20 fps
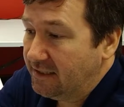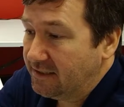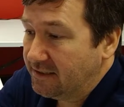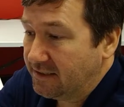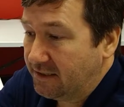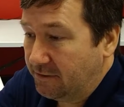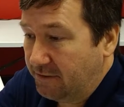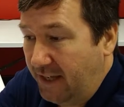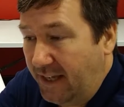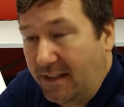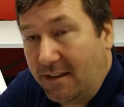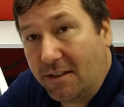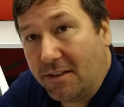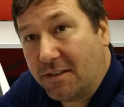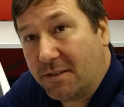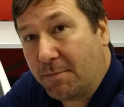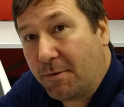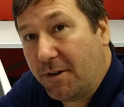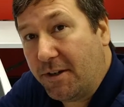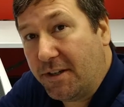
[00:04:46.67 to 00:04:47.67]
So that
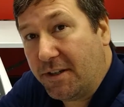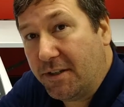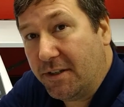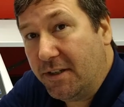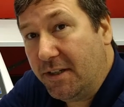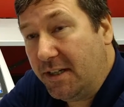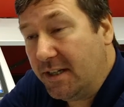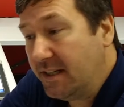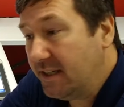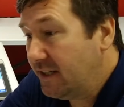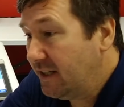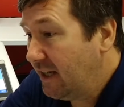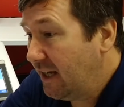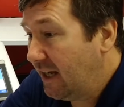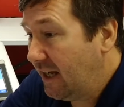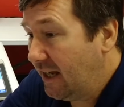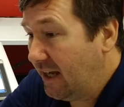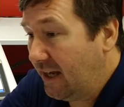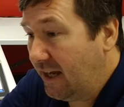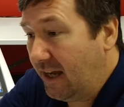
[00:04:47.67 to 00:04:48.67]
looks pretty good.
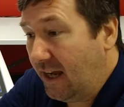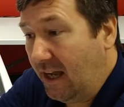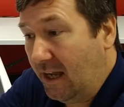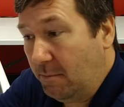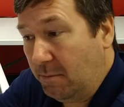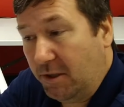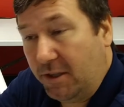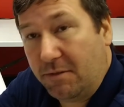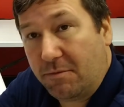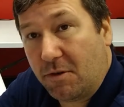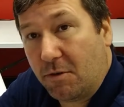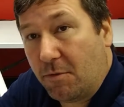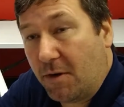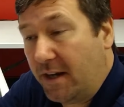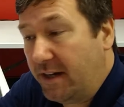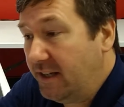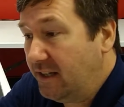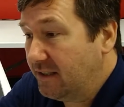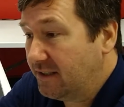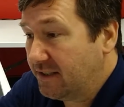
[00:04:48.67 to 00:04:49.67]
I believe we're ready,